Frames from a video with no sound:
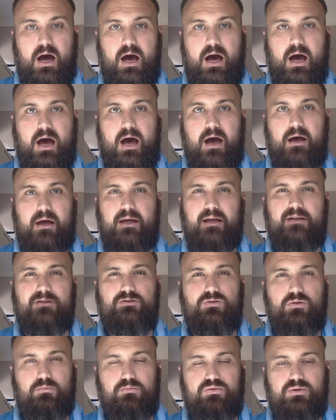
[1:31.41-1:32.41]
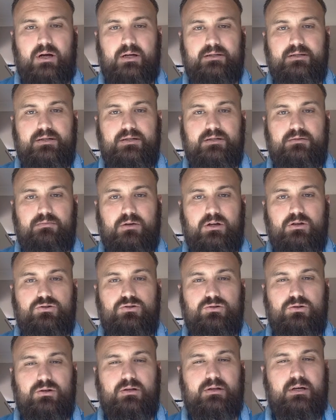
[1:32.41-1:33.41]
It is good practice to make
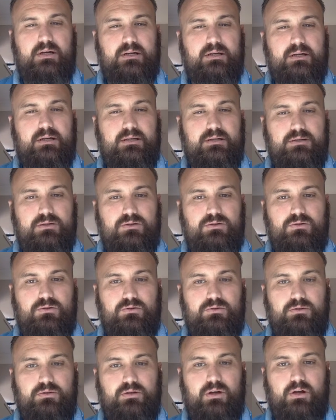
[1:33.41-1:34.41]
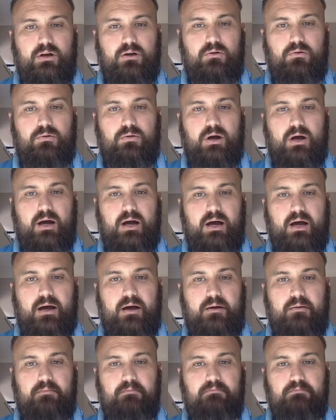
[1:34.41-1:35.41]
sure that is done, though,
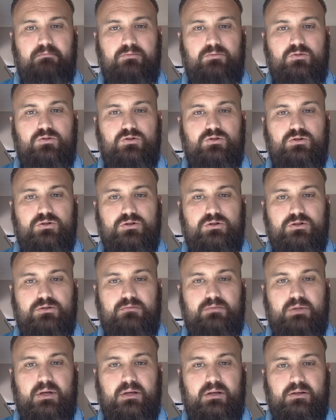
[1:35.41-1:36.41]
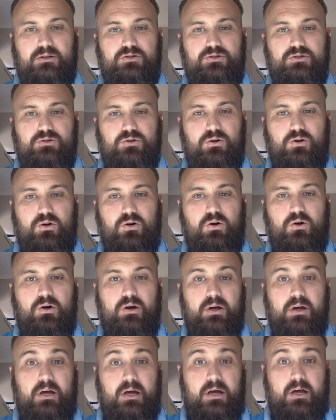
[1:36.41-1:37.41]
just to make sure
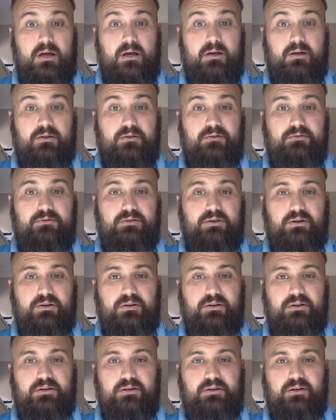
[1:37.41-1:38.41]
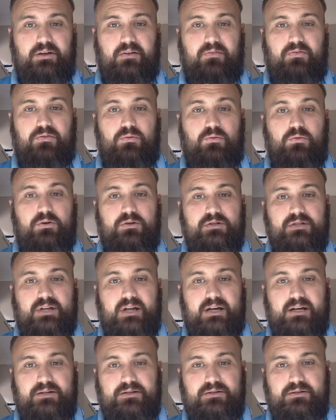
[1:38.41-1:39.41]
that if there was an
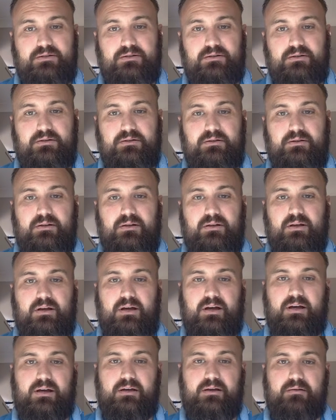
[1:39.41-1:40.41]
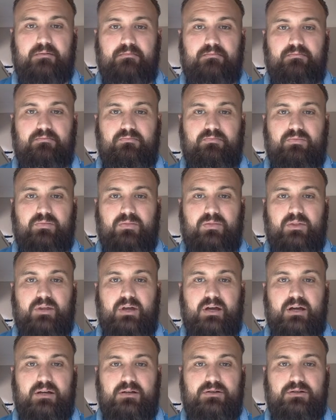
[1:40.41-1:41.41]
accident, the
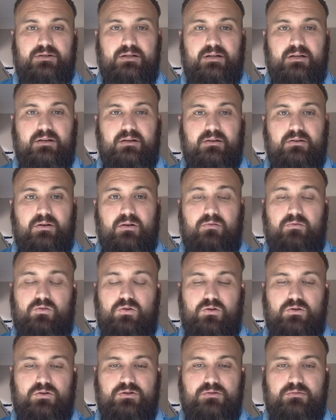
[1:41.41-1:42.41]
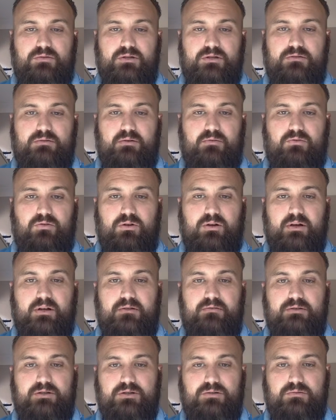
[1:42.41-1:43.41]
HSE have got something to have a look at,
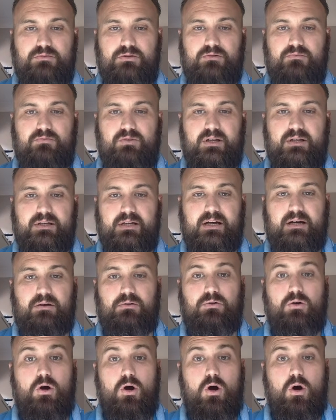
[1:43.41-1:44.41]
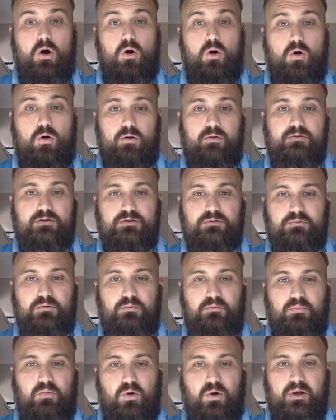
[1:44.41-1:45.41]
there is something written down, or if
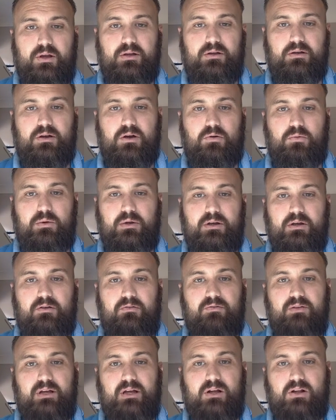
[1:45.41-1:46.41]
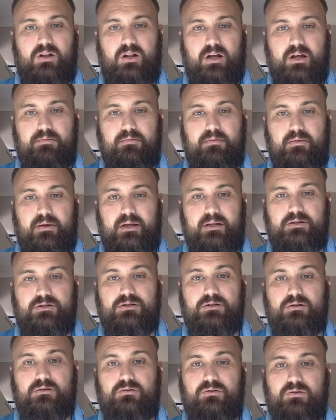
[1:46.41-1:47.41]
someone put in a no-win, no-fee claim
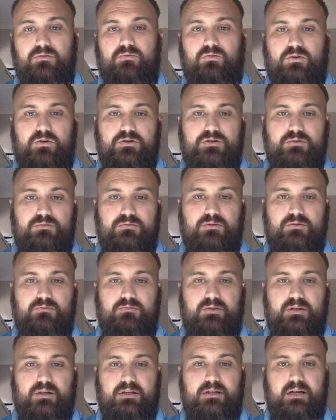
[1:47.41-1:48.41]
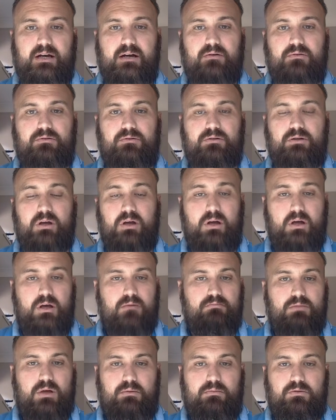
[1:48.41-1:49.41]
against you, you've got something written down, and
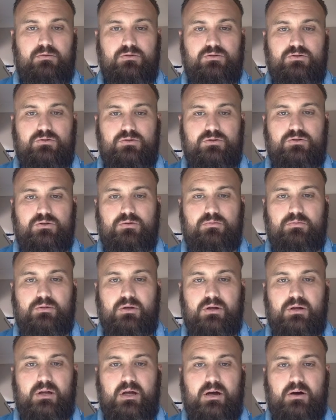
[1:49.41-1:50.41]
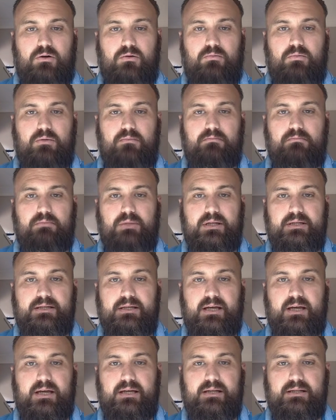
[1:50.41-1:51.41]
maybe the insurance company can help
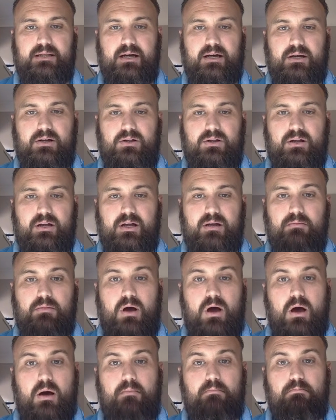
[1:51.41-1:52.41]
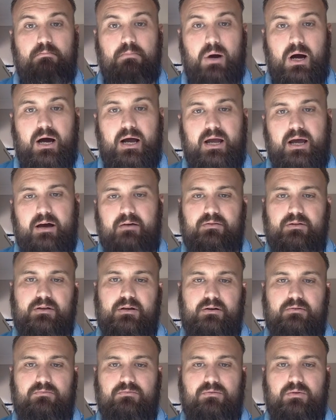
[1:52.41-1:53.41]
mitigate that claim by having
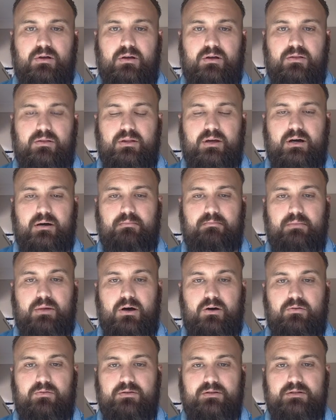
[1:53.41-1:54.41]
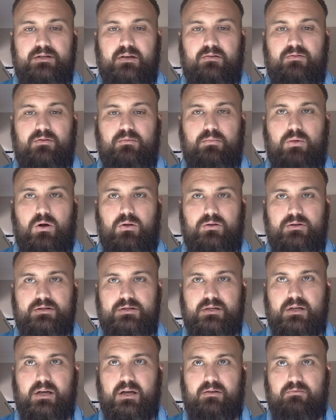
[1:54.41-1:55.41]
that health and safety
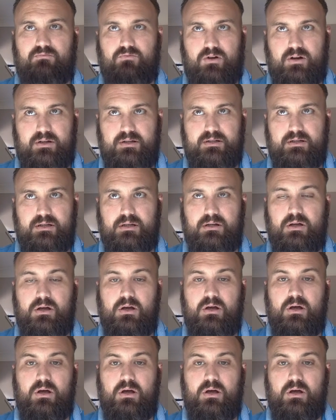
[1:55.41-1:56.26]
policy in writing.